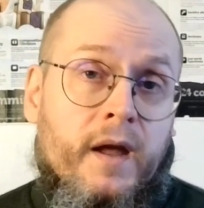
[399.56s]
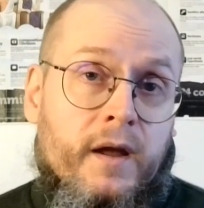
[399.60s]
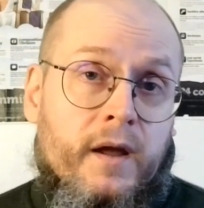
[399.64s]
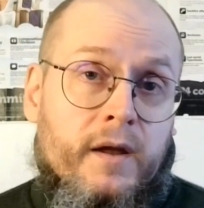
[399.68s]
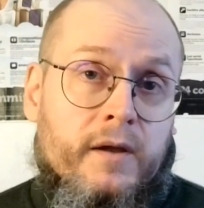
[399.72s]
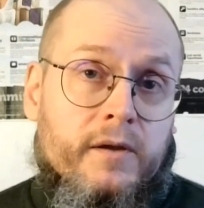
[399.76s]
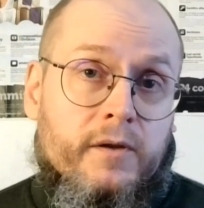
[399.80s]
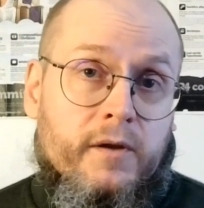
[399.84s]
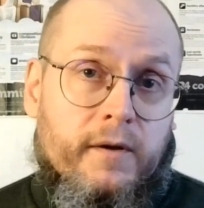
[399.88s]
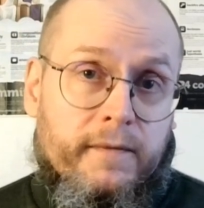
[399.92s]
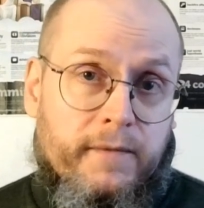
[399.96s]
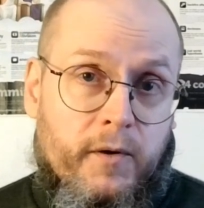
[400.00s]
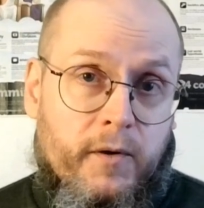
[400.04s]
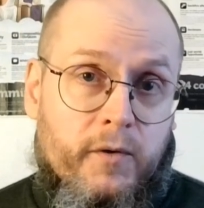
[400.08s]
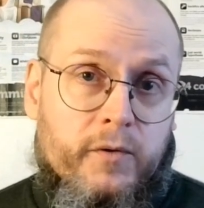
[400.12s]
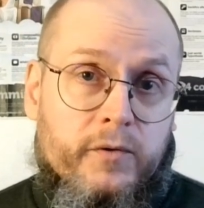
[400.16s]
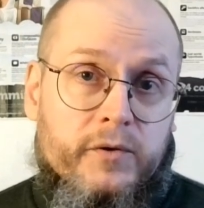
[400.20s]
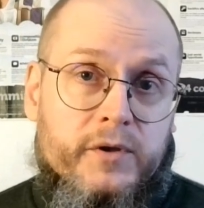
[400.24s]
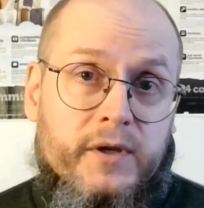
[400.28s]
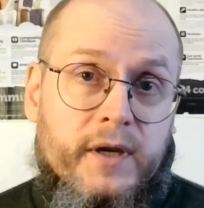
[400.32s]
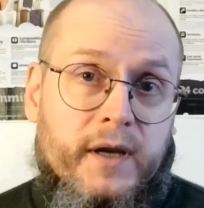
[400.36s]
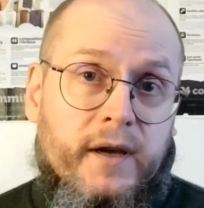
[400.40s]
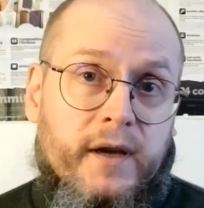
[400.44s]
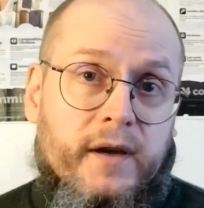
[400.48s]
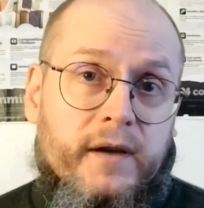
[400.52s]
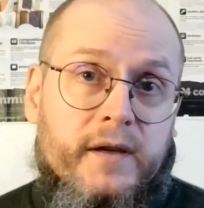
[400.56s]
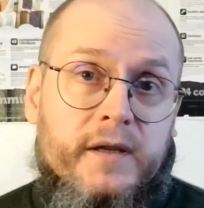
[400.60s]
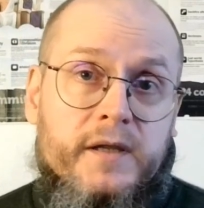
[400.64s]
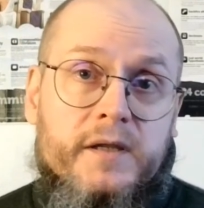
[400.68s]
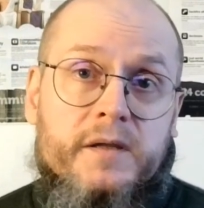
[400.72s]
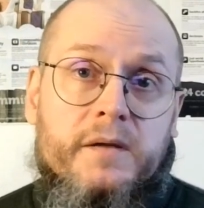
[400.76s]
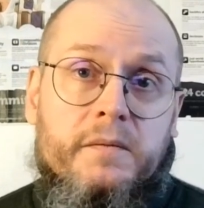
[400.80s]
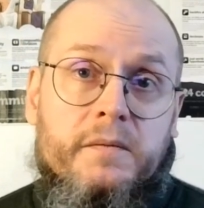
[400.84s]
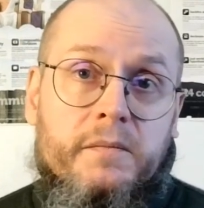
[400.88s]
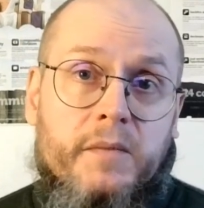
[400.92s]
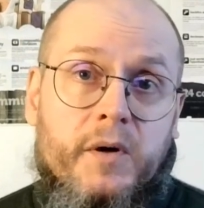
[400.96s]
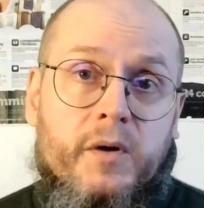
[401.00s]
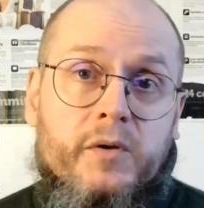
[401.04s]
the focus here is
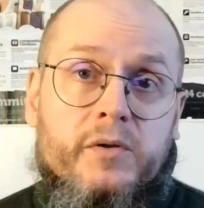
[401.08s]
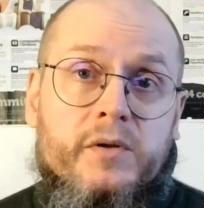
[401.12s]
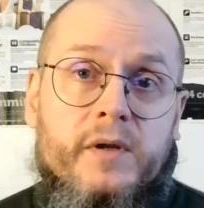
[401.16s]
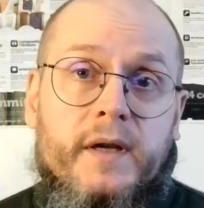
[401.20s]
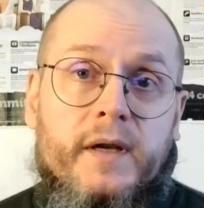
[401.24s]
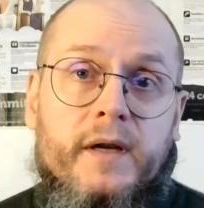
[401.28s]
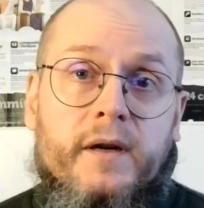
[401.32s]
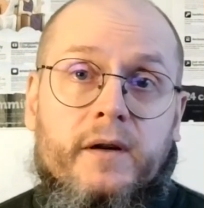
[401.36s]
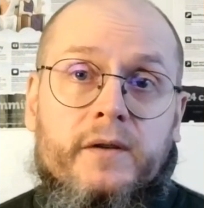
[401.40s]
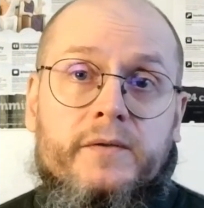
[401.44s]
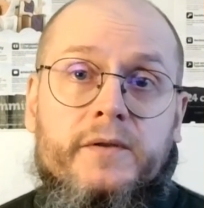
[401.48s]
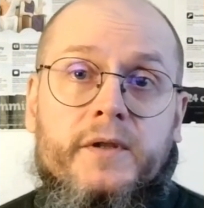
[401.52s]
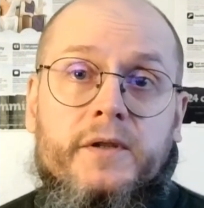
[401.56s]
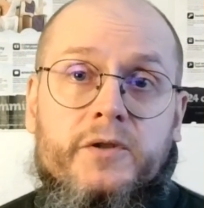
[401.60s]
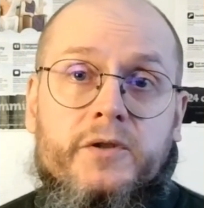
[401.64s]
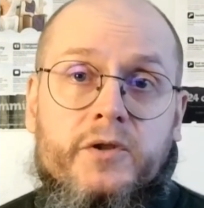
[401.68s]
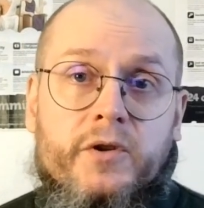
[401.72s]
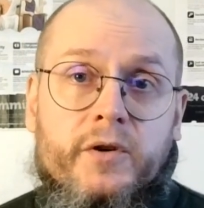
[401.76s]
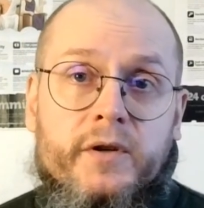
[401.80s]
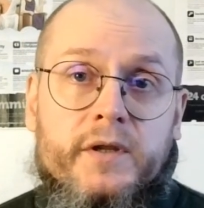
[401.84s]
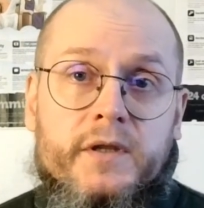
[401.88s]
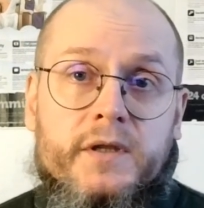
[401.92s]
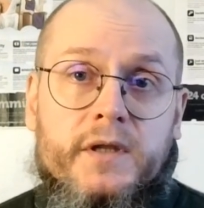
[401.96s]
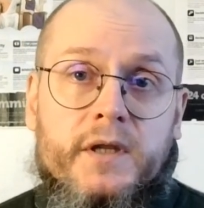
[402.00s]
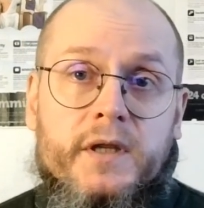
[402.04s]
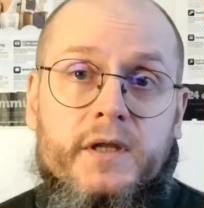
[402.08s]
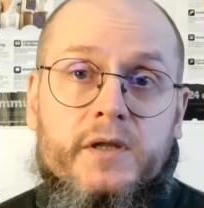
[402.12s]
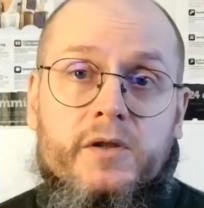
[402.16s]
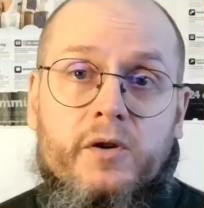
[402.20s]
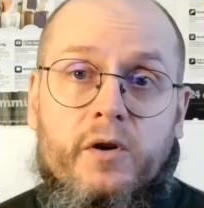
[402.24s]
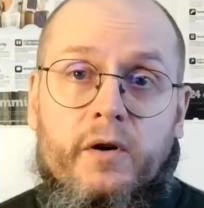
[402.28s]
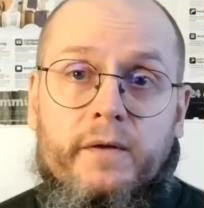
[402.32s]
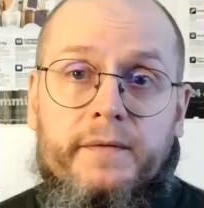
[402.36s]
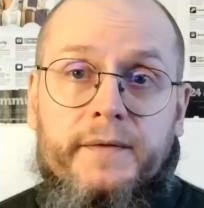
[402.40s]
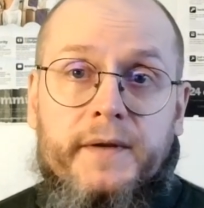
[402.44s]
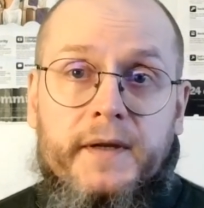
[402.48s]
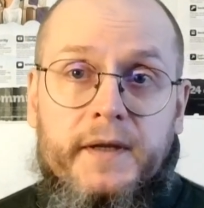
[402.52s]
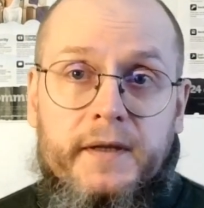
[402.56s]
mostly on the choices
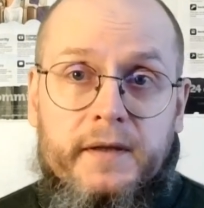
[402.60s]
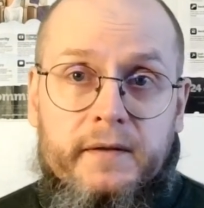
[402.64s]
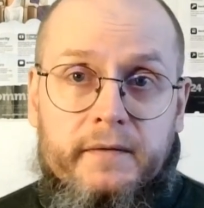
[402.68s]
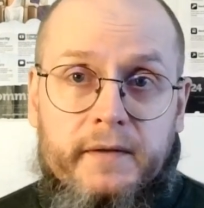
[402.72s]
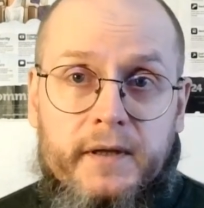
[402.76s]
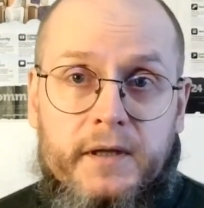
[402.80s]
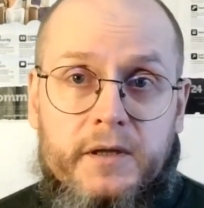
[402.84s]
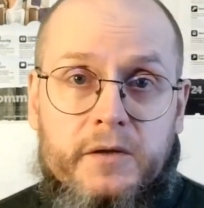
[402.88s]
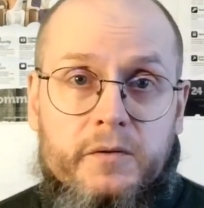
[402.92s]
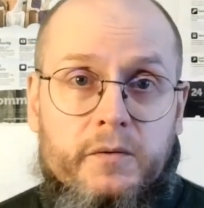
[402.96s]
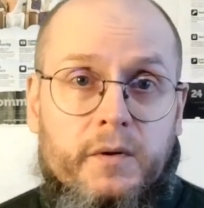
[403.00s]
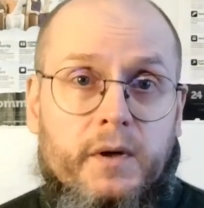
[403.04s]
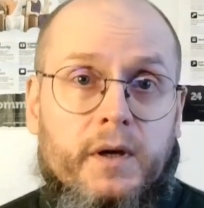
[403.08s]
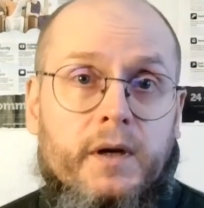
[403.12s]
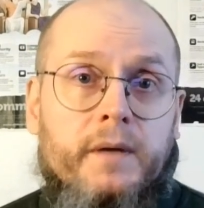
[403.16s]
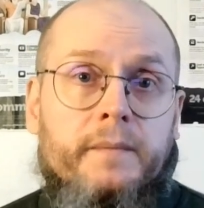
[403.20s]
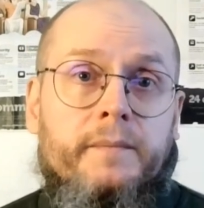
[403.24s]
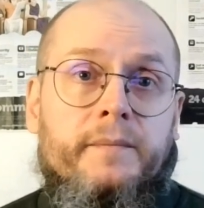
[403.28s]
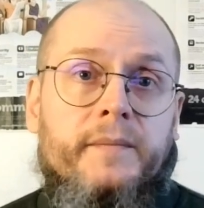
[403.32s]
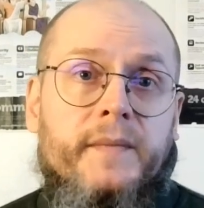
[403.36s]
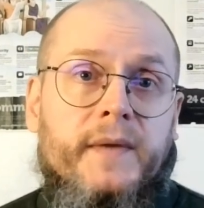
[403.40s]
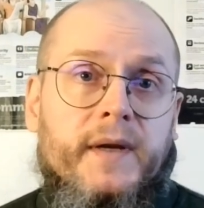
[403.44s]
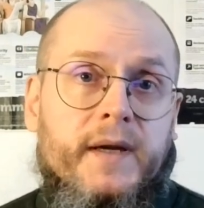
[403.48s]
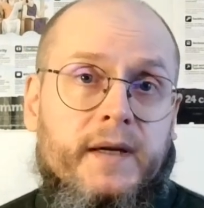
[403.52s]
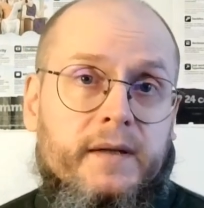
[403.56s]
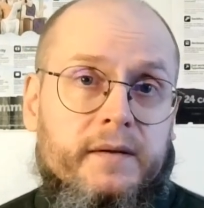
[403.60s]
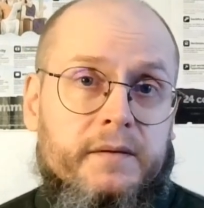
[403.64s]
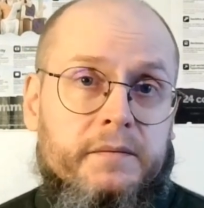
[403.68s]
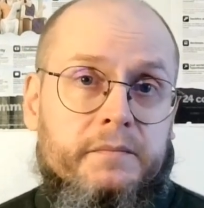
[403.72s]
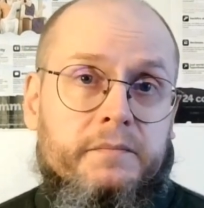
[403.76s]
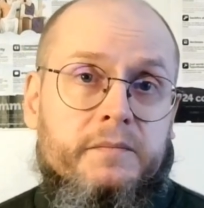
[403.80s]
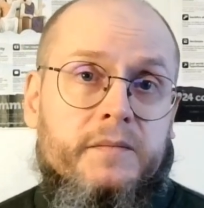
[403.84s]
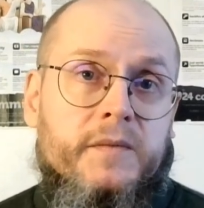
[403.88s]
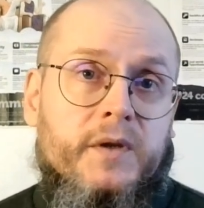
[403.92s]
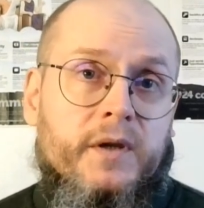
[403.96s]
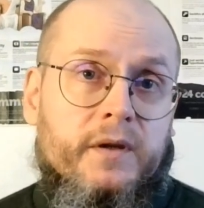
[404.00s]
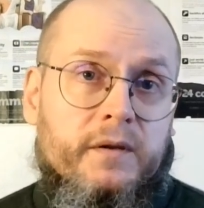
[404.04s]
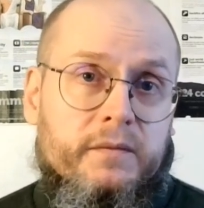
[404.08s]
of the individual and
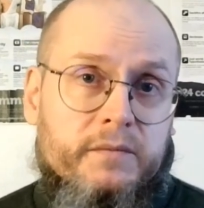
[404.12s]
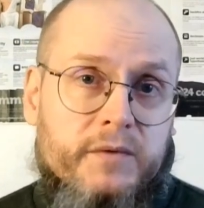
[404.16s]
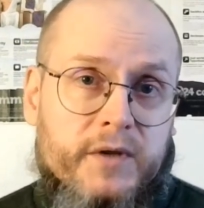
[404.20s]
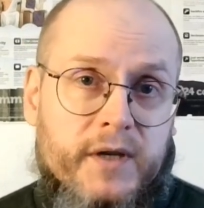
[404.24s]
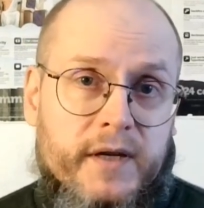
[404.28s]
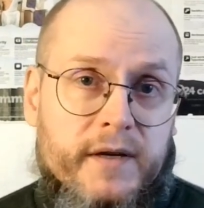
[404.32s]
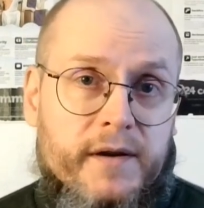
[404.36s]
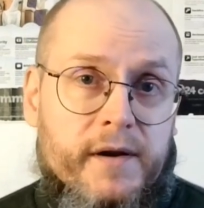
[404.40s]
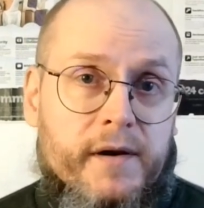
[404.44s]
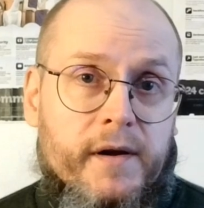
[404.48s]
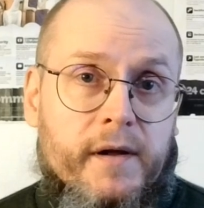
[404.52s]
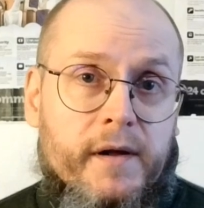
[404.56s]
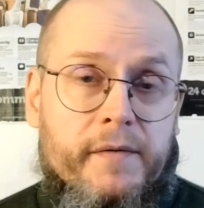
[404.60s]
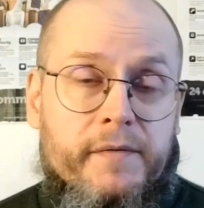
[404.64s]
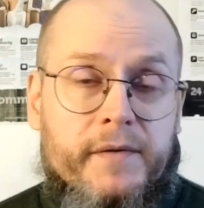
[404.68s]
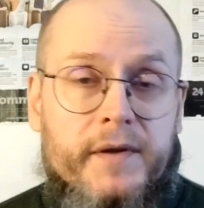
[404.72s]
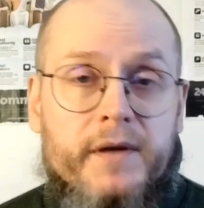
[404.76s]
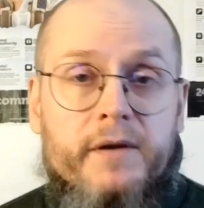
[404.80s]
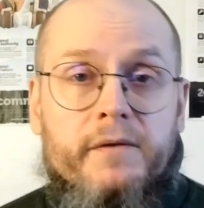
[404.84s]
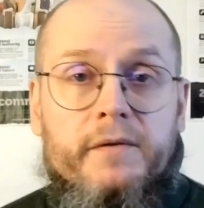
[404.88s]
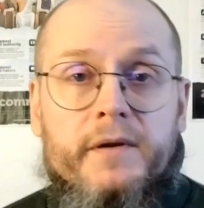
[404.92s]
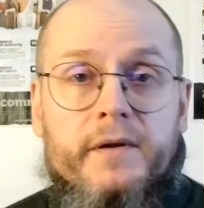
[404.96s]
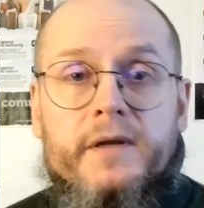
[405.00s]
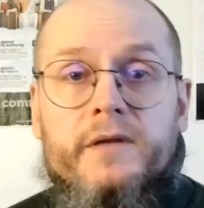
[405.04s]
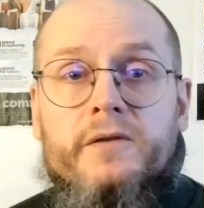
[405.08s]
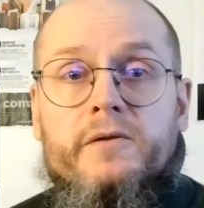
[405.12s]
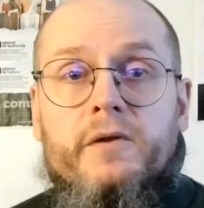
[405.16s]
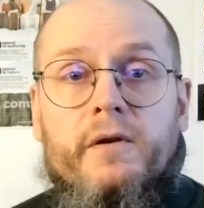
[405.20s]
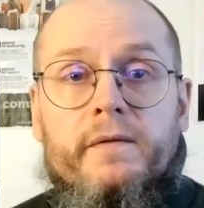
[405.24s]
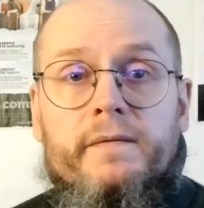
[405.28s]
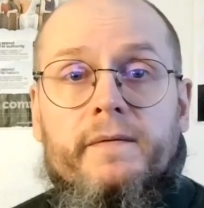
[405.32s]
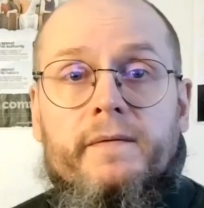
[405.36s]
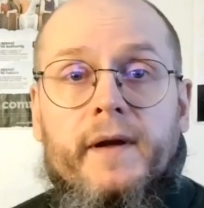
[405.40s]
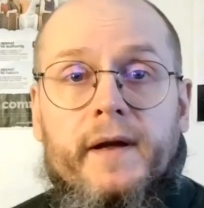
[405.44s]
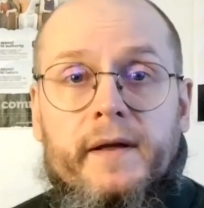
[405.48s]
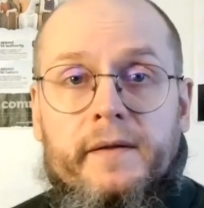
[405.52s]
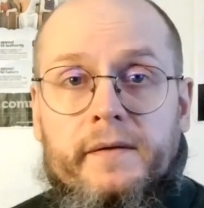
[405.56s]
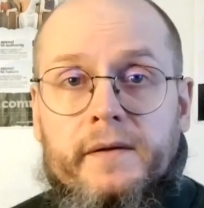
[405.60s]
the general theories of
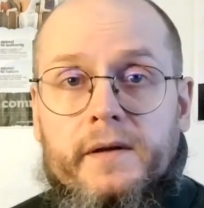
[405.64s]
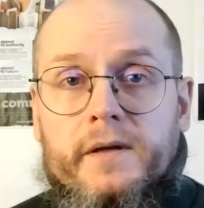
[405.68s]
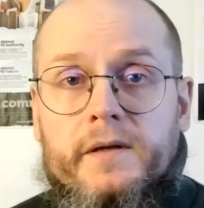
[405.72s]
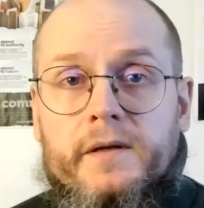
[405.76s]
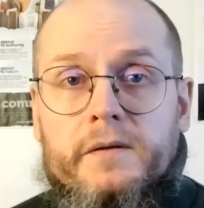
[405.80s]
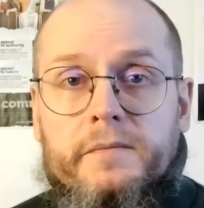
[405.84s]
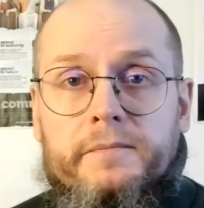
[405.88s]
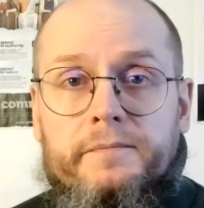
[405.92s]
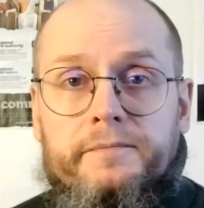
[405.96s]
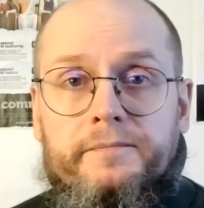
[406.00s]
ethics.